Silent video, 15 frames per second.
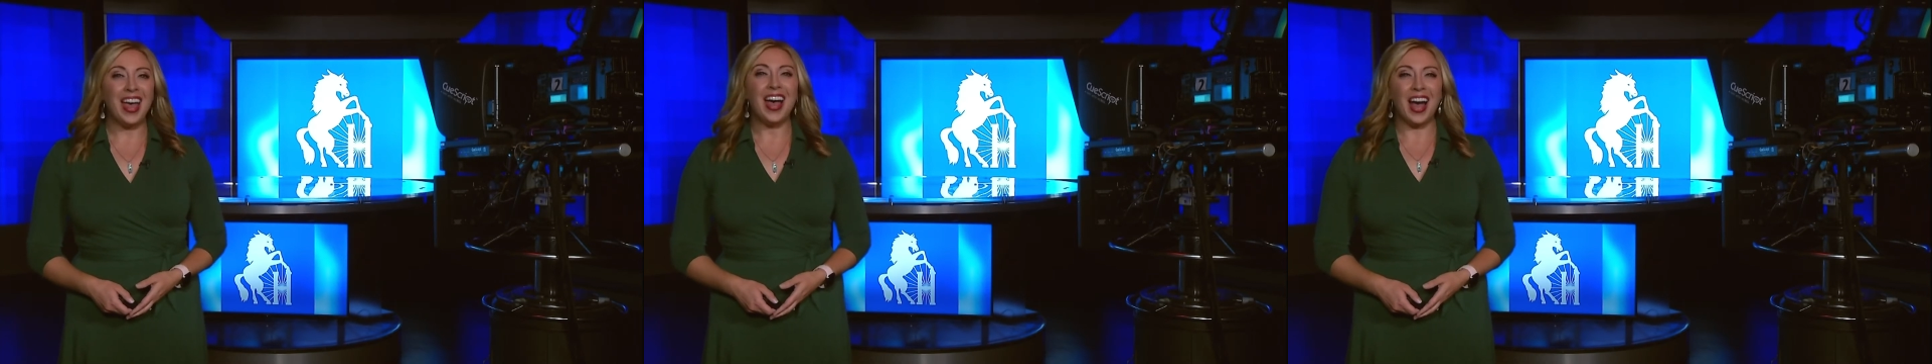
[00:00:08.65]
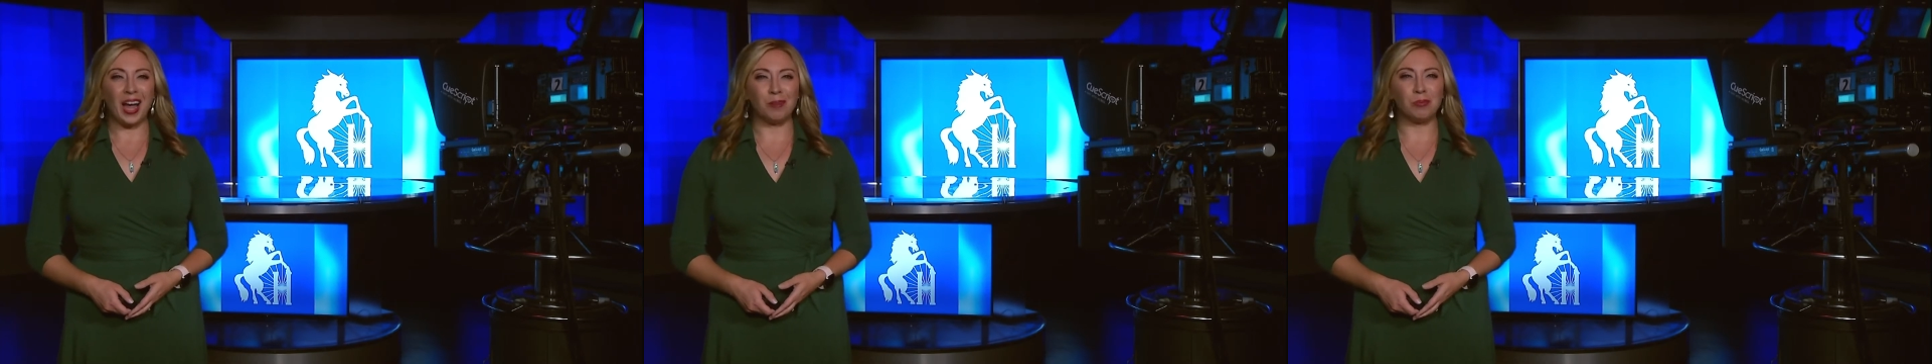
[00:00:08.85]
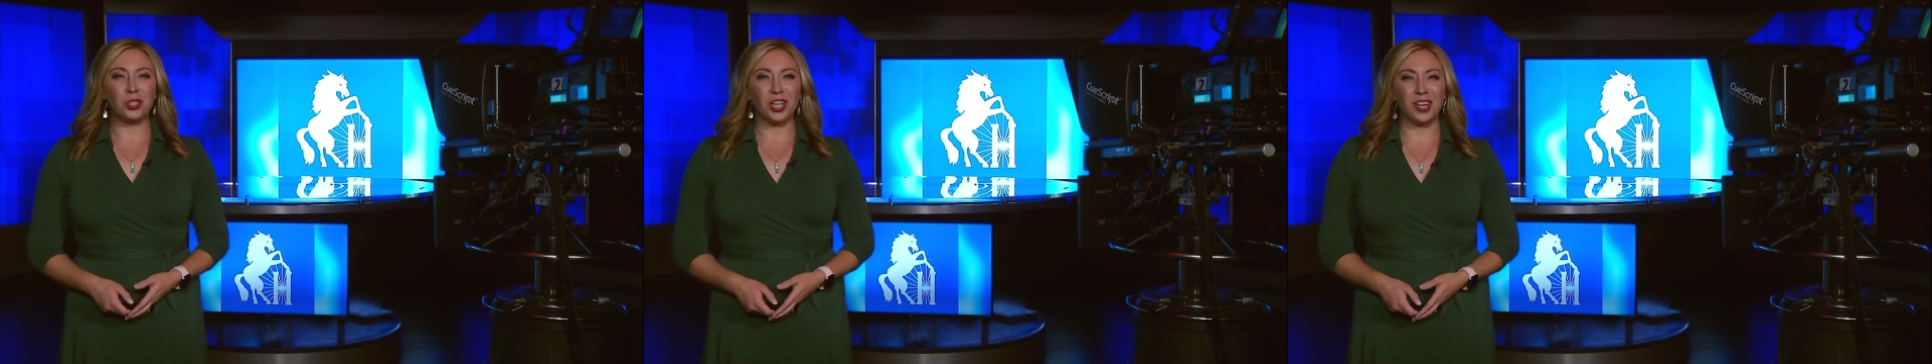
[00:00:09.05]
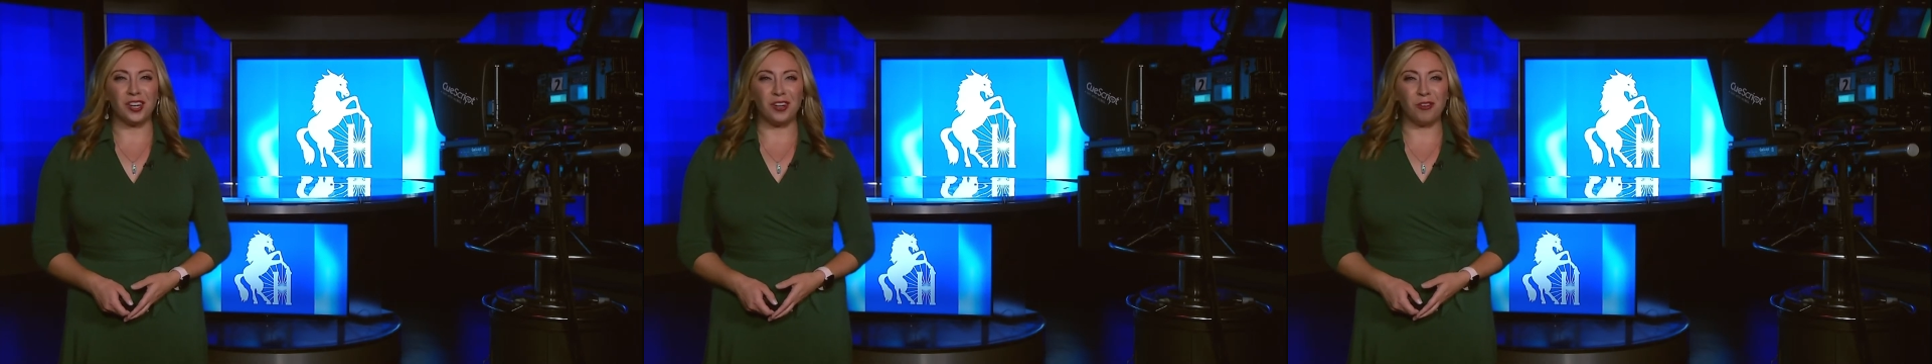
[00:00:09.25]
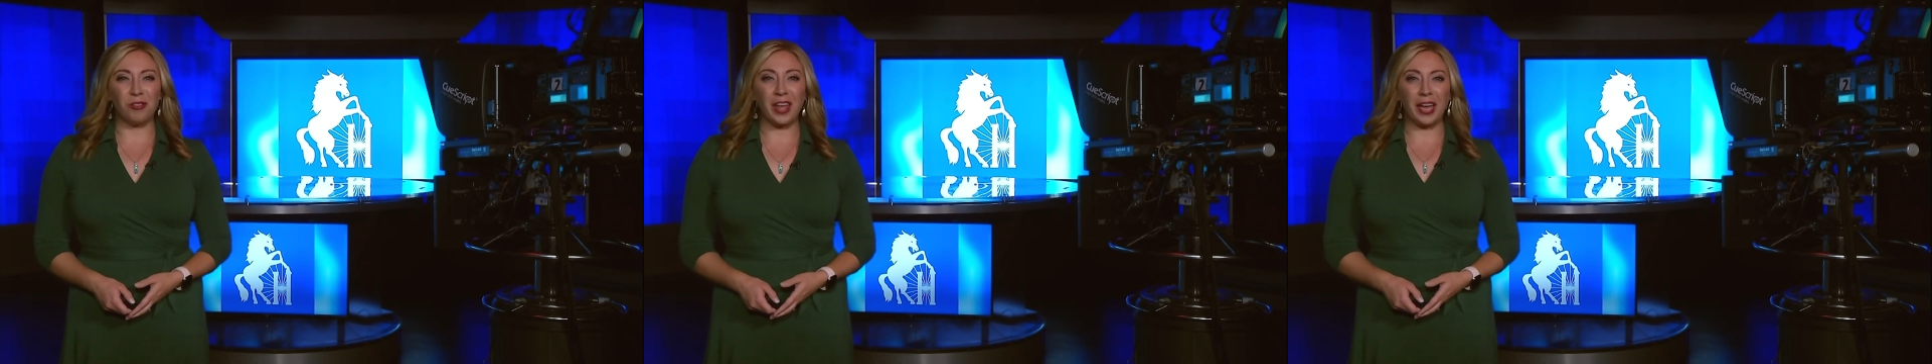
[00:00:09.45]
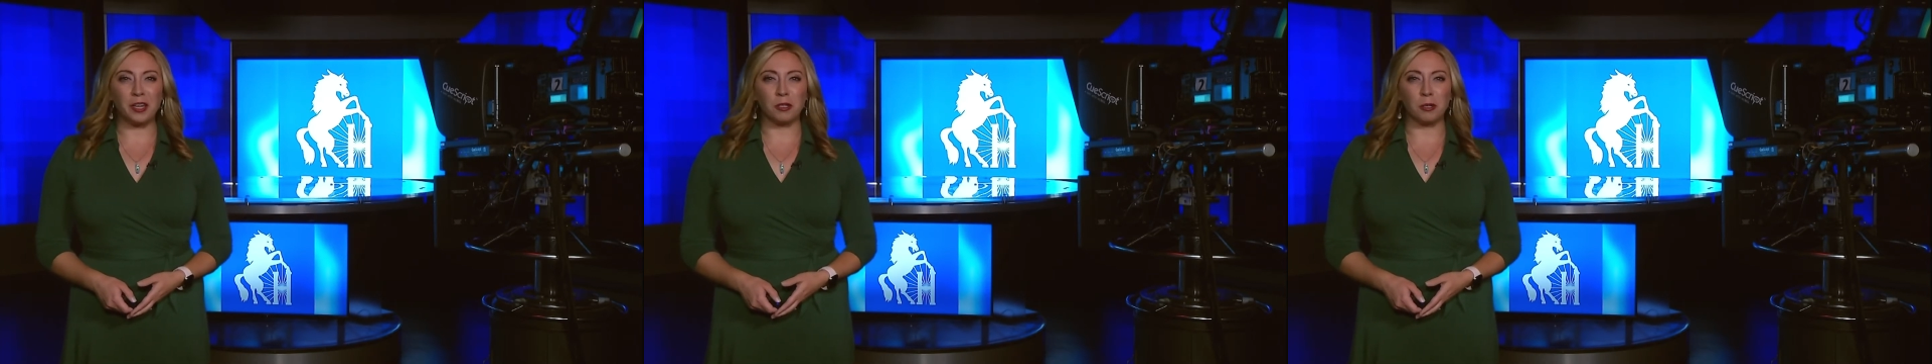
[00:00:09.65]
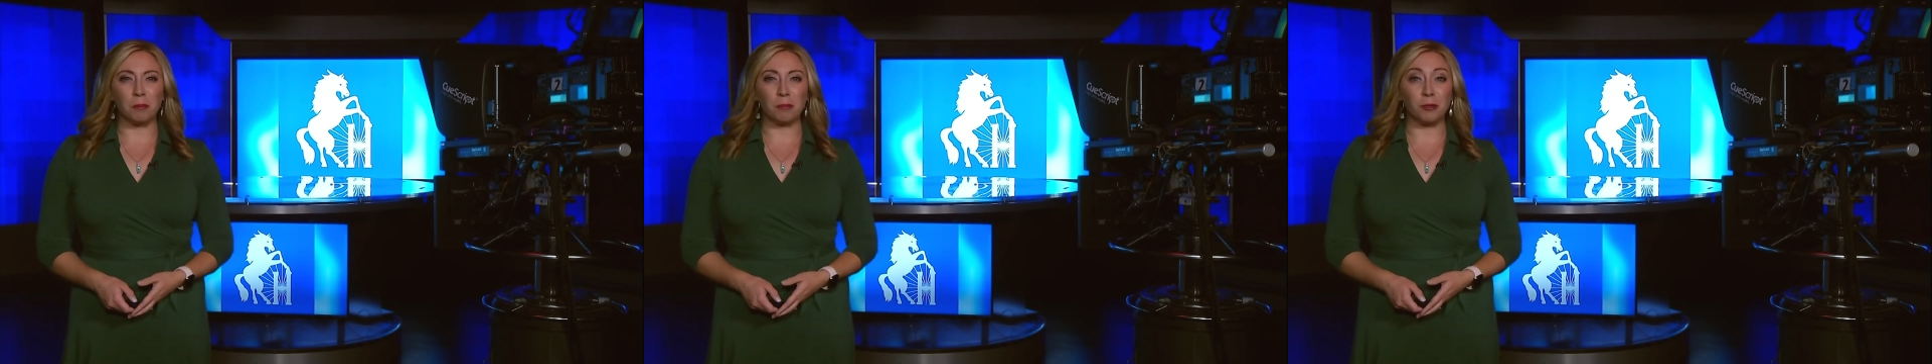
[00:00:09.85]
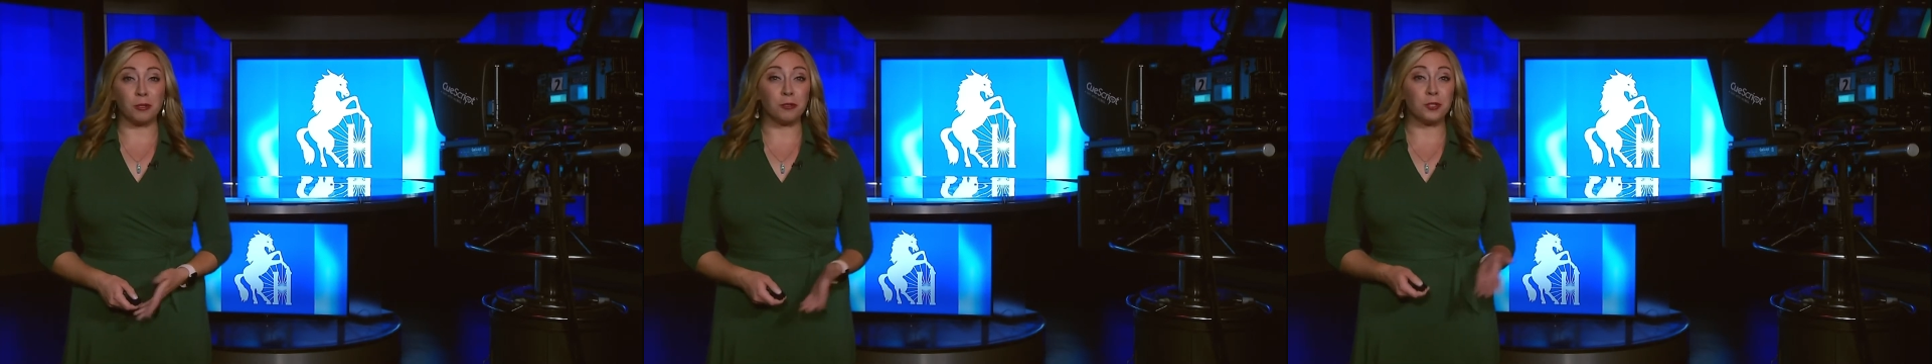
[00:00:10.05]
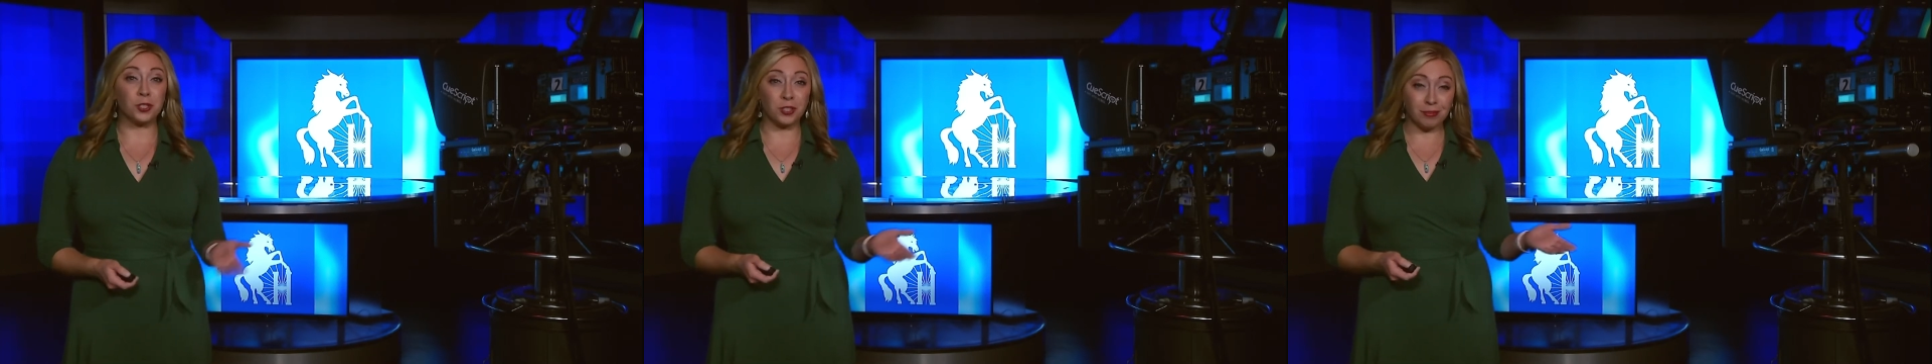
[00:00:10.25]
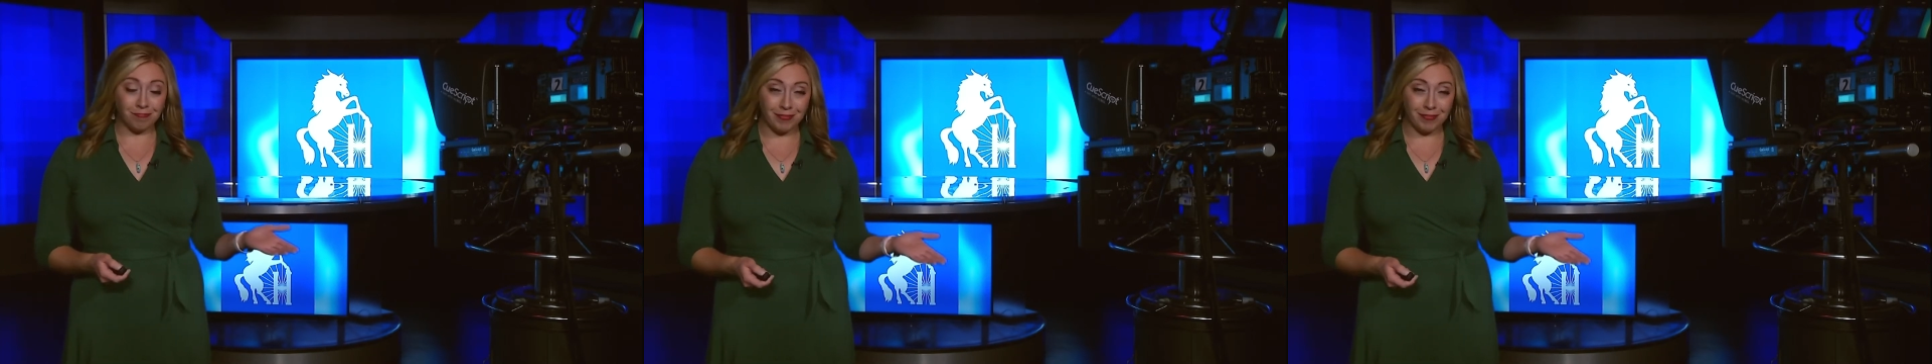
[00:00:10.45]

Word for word: I'm Shannon Newth, anchor and producer